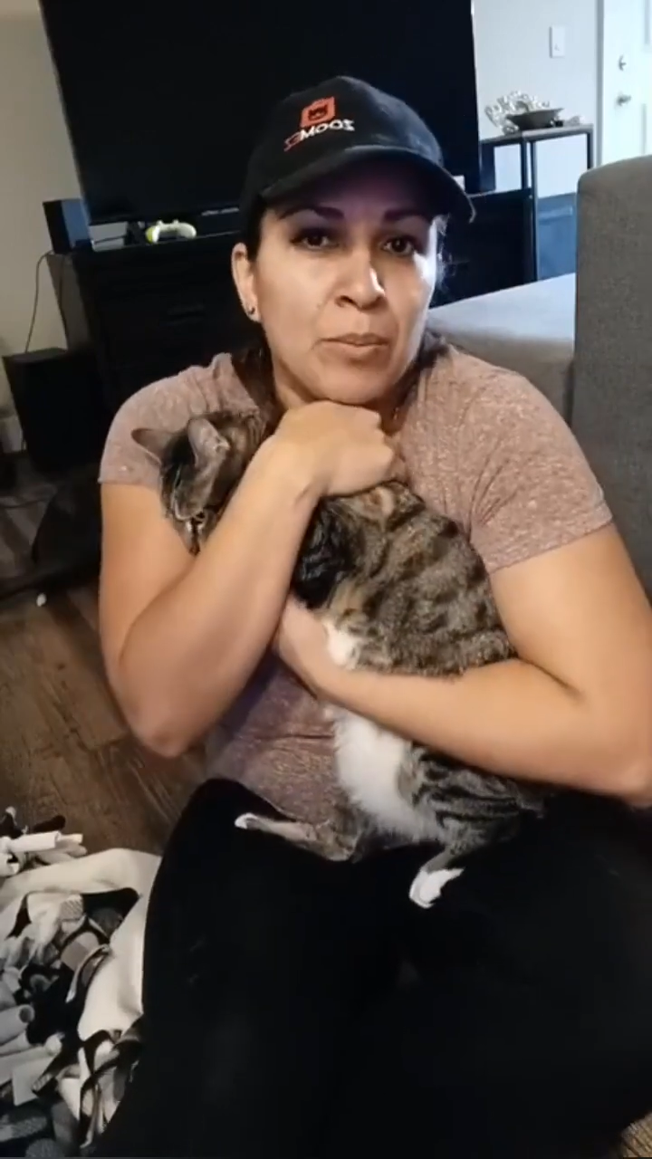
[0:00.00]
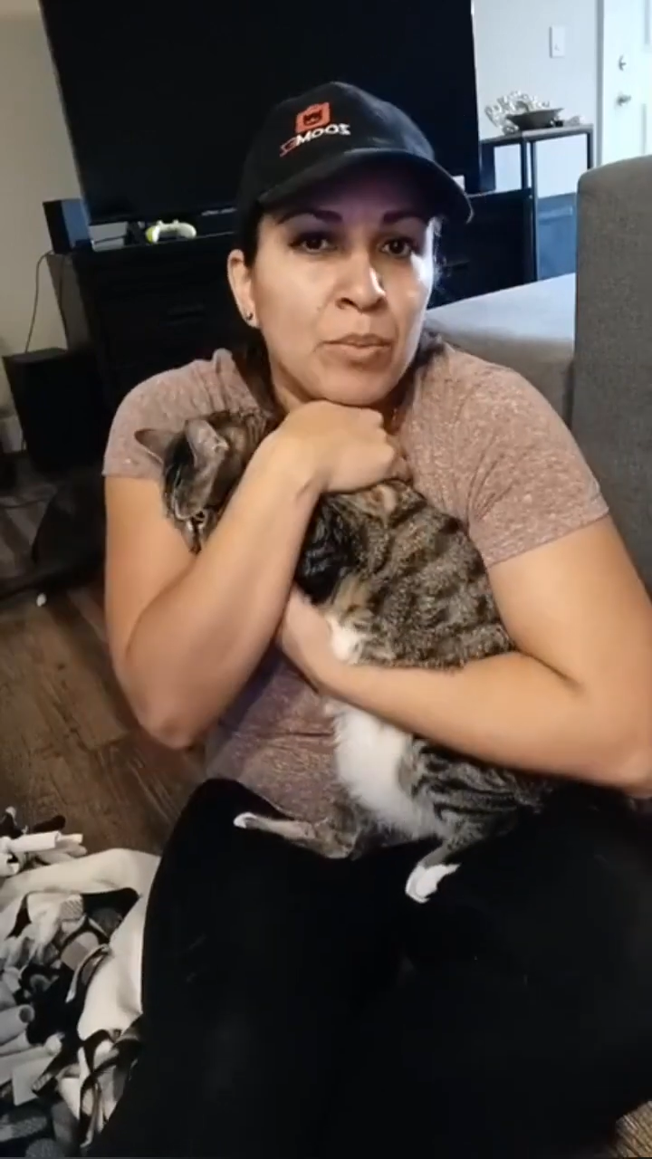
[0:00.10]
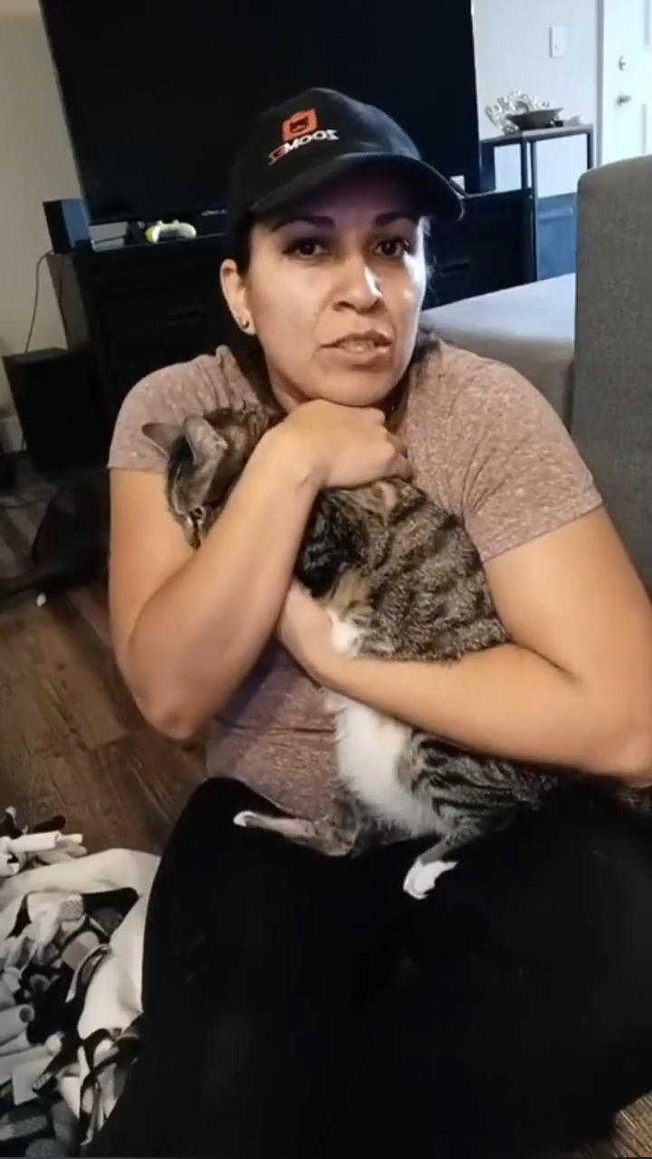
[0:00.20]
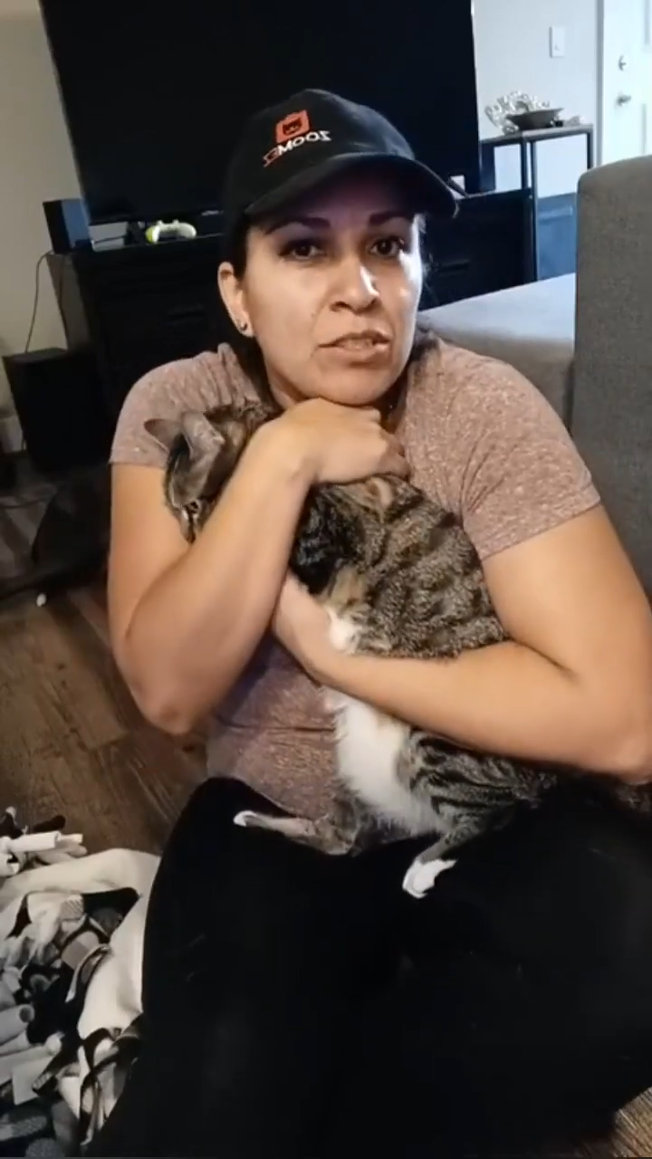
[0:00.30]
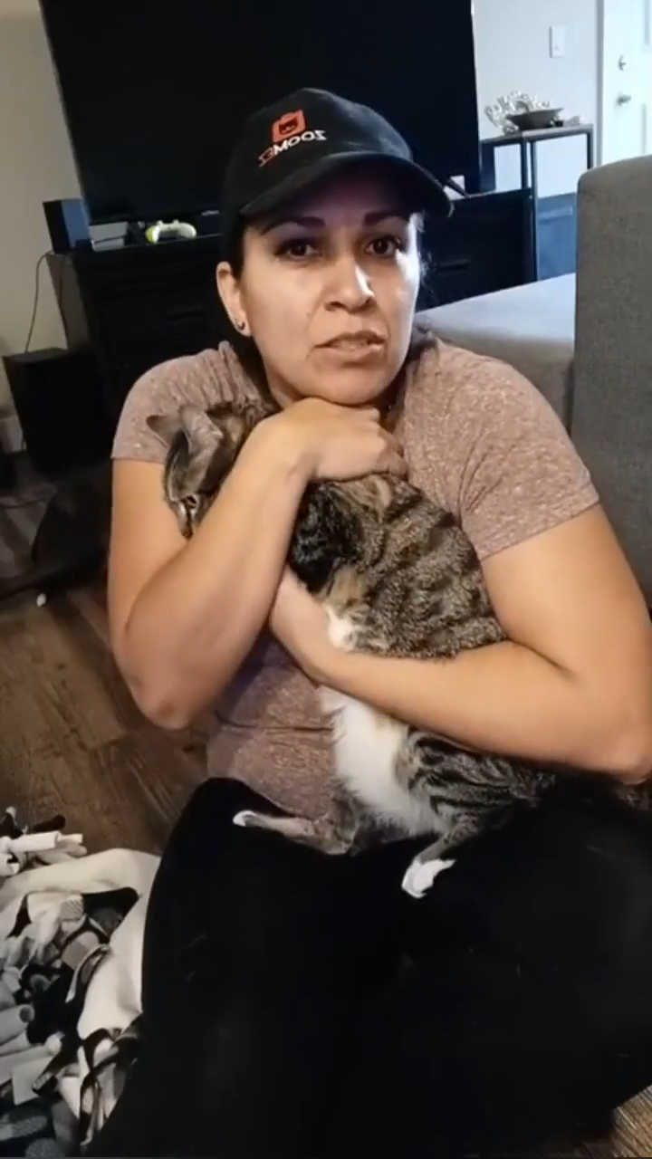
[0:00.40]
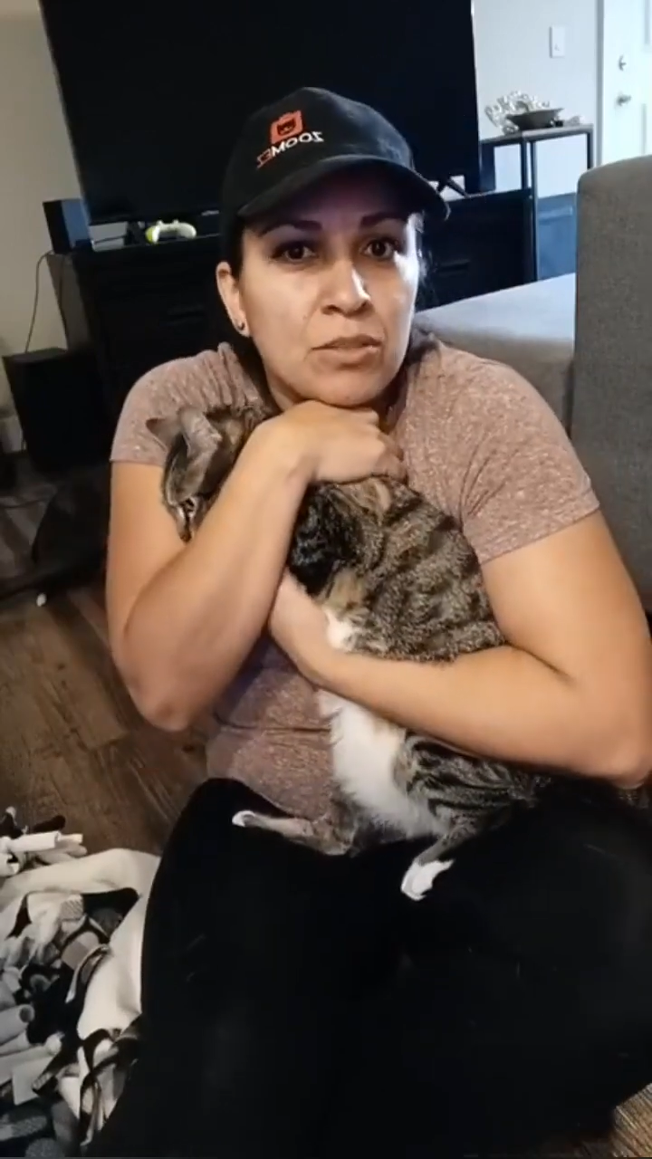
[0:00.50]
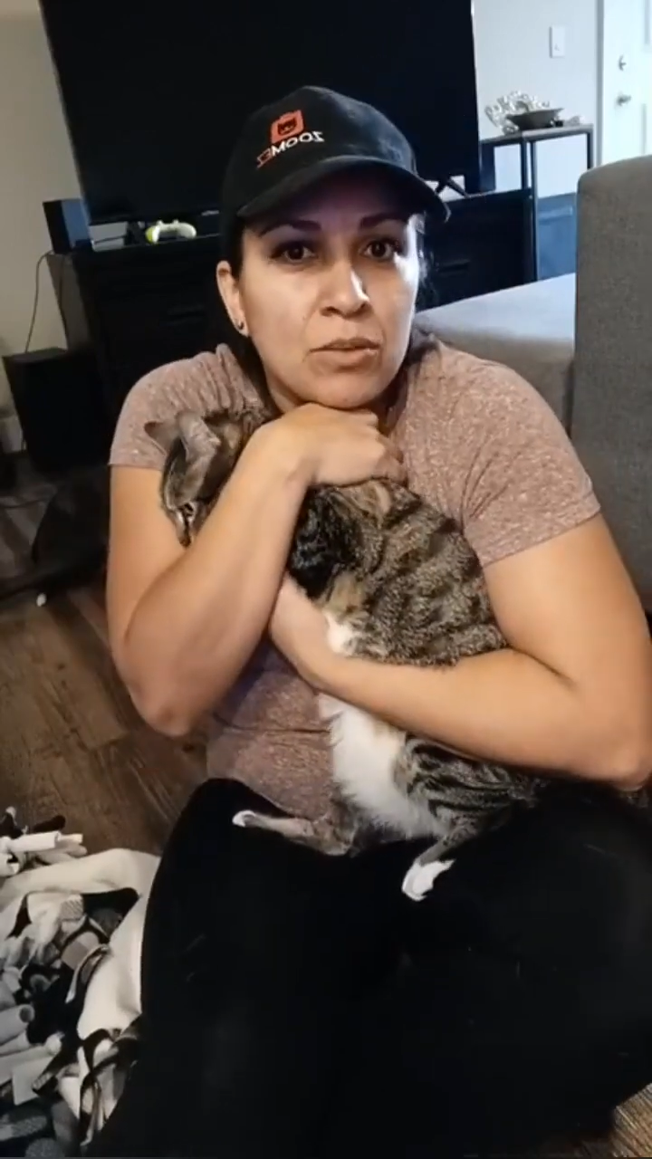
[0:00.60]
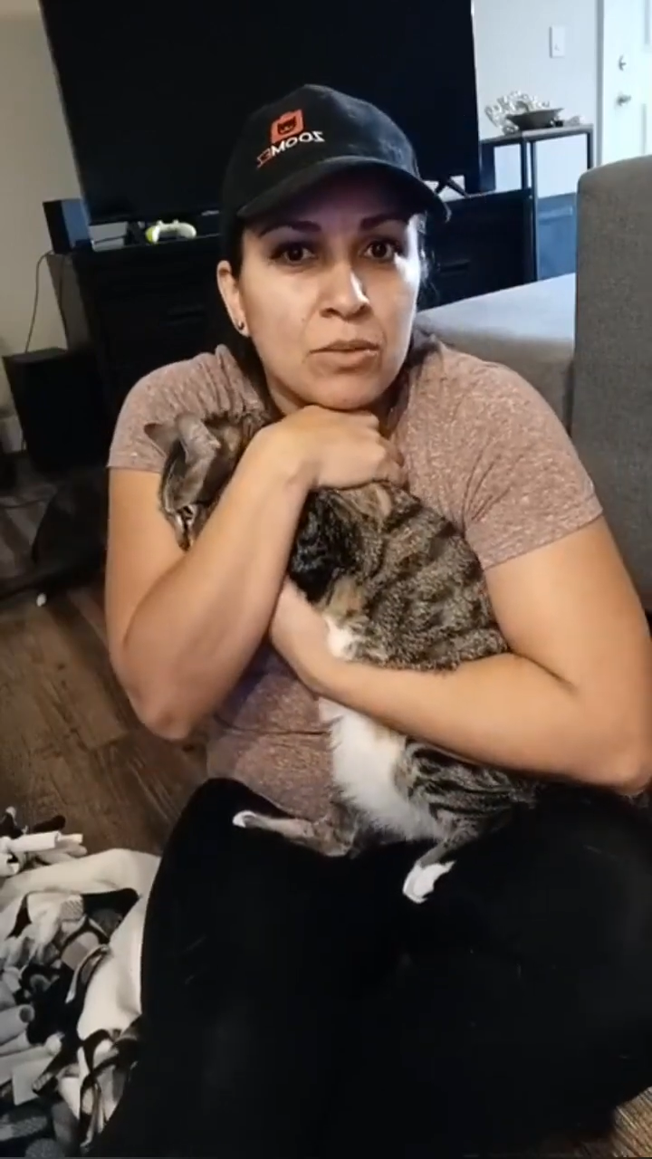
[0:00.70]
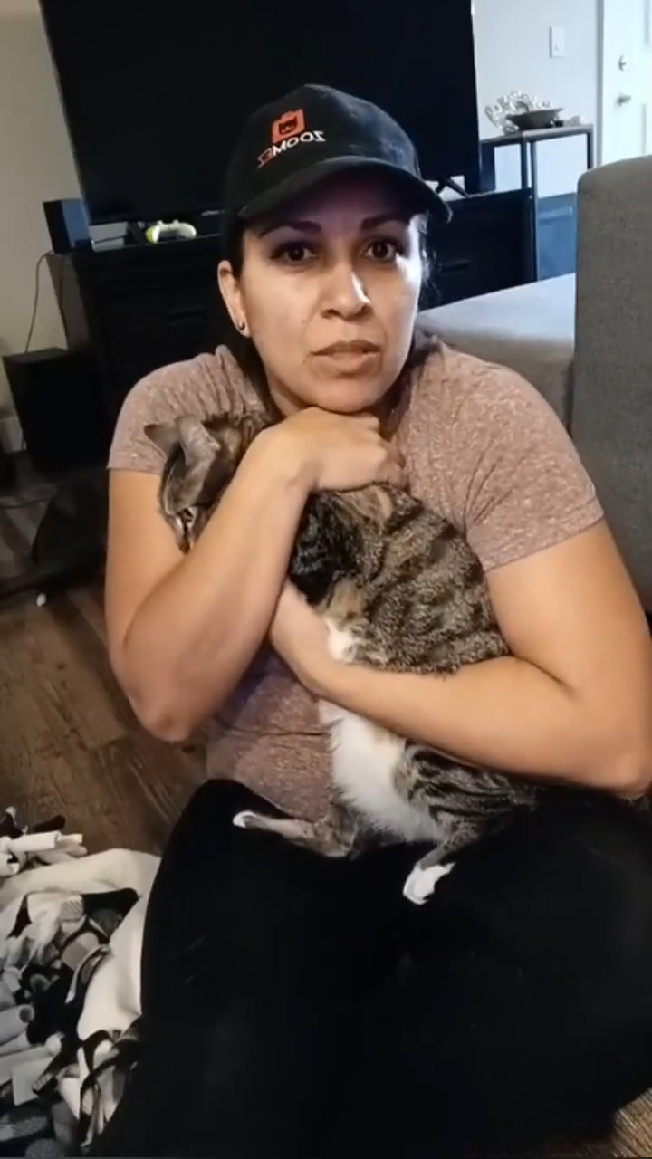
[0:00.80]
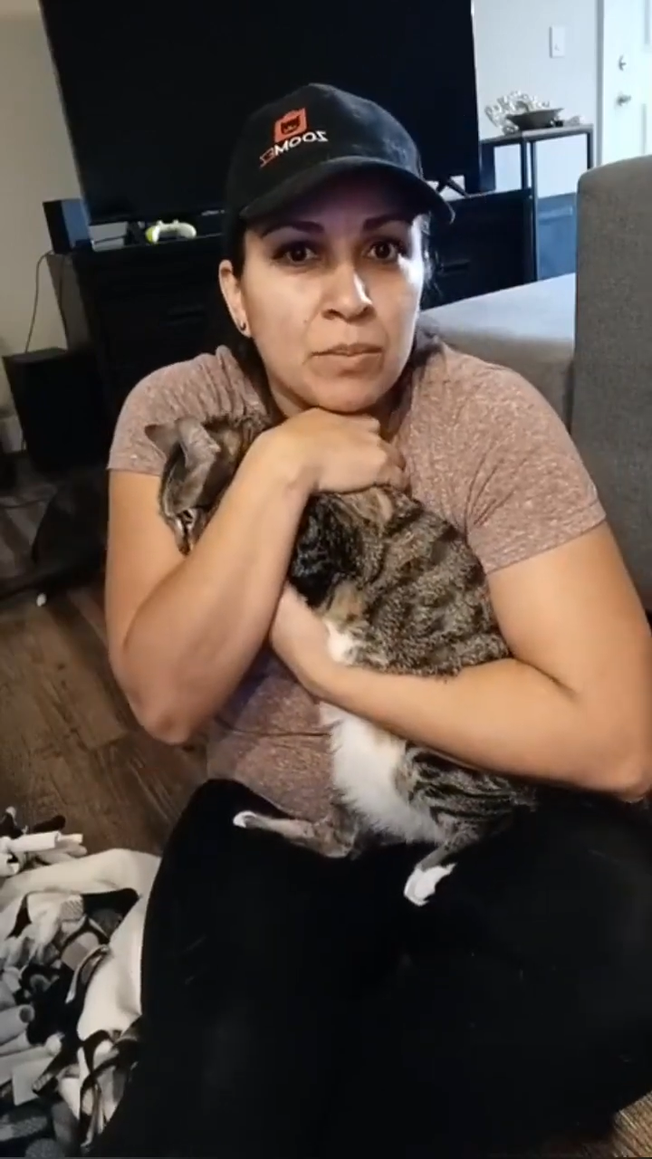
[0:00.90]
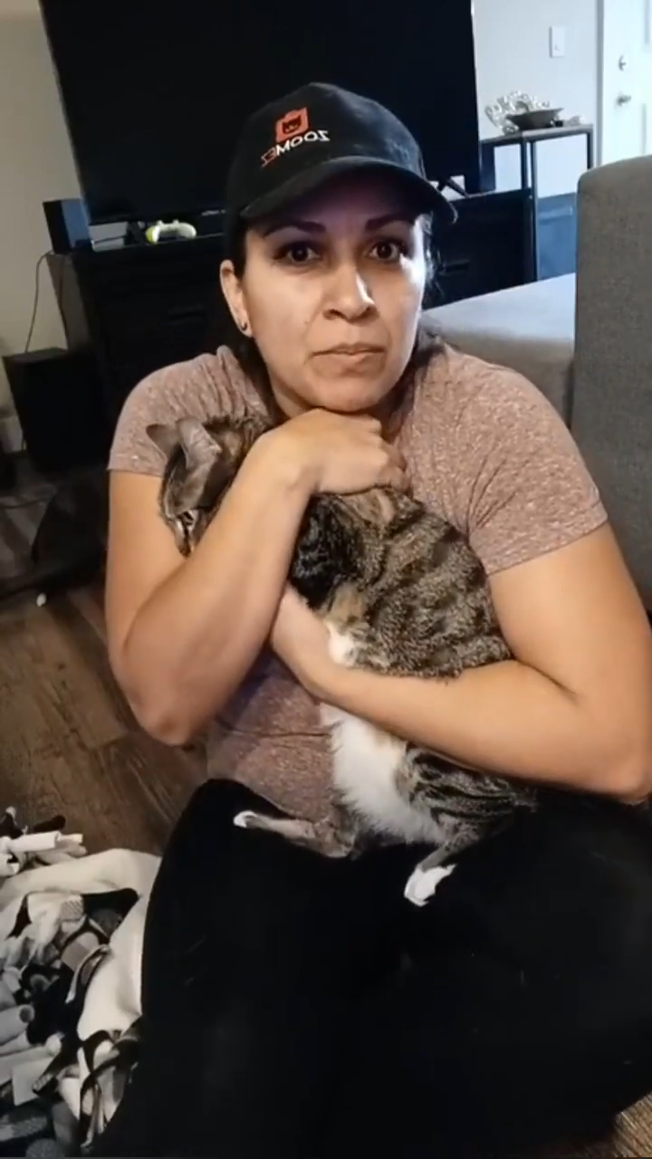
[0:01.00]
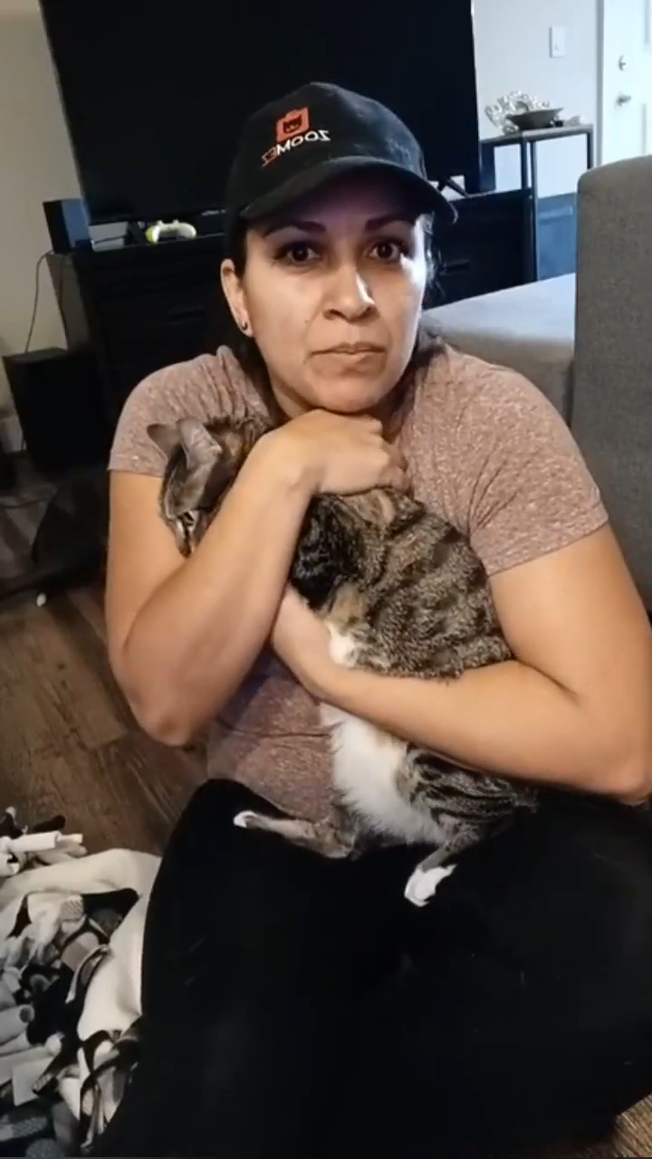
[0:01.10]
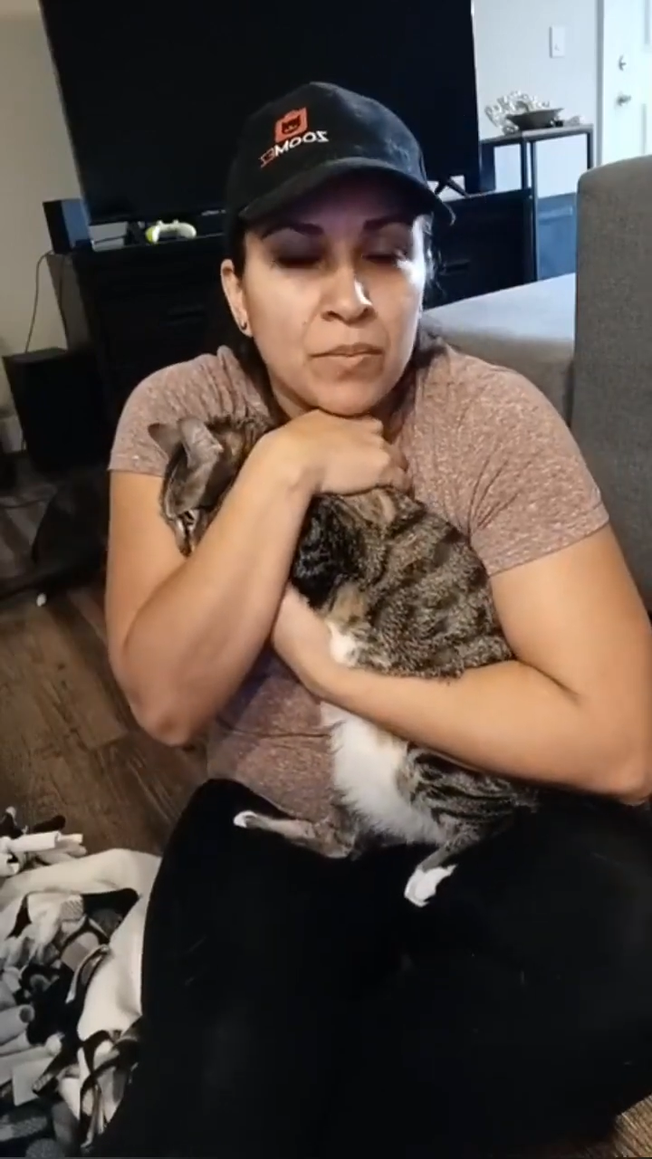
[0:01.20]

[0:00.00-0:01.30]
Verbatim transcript: pressure to hold them.